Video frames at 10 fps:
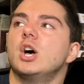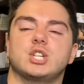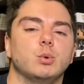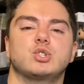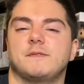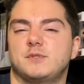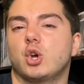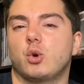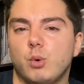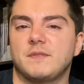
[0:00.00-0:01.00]
So we'll
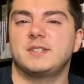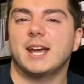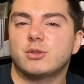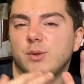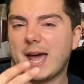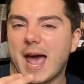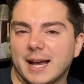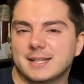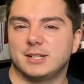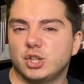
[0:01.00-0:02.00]
have to get through the
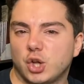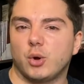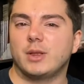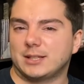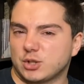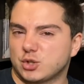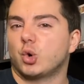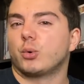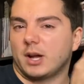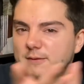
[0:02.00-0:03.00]
angst and, you know, let the
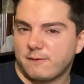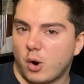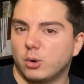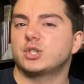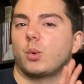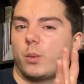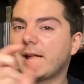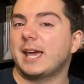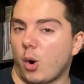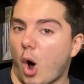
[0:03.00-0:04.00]
story unfold. So
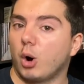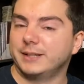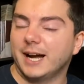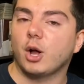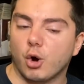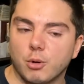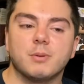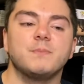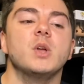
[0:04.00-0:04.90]
we're holding out hope.